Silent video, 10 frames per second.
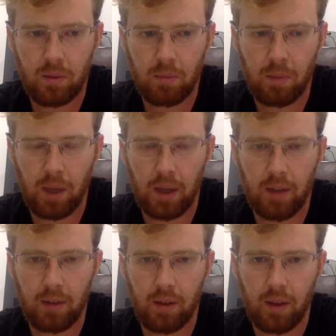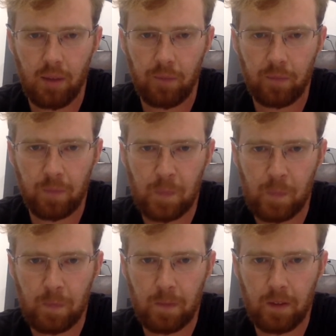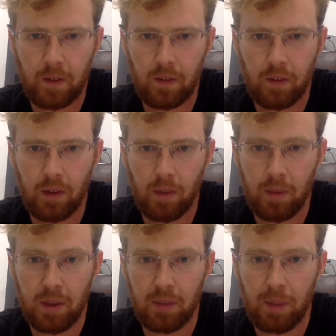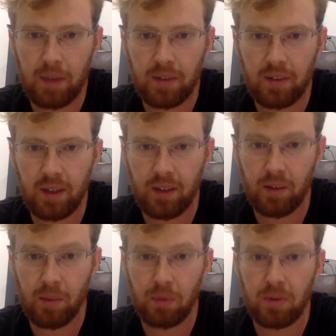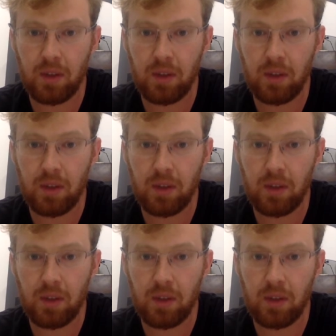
made is that some of these pesticides are most